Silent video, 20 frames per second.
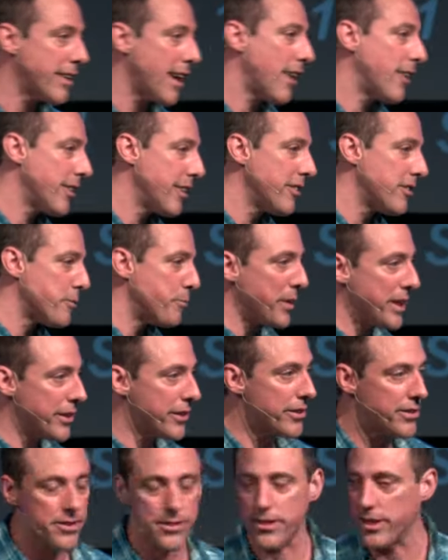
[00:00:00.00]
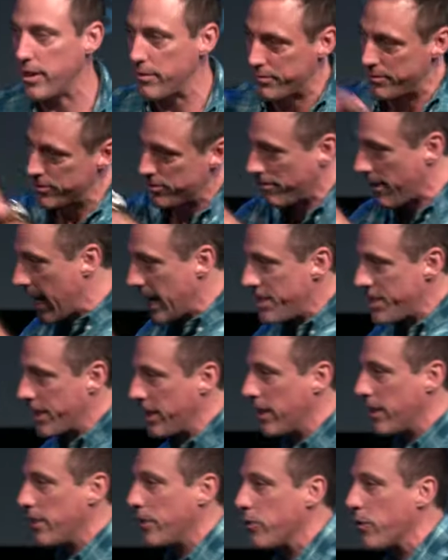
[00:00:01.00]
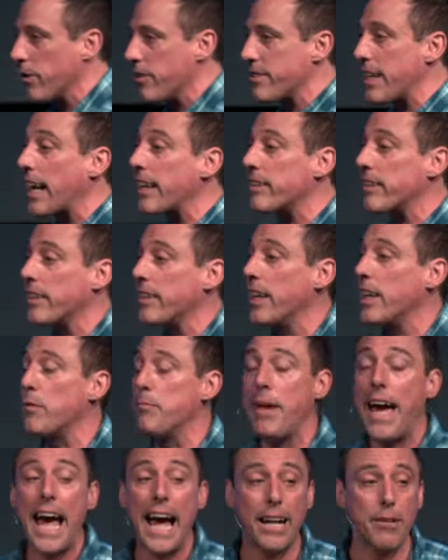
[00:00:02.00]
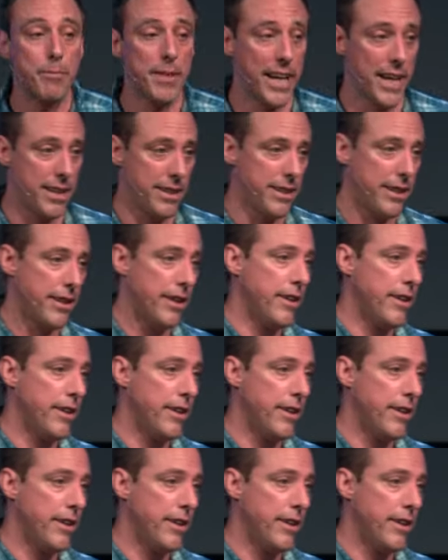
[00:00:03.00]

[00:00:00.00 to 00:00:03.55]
down his beard and stuff and scratching on doors, acting like a madman.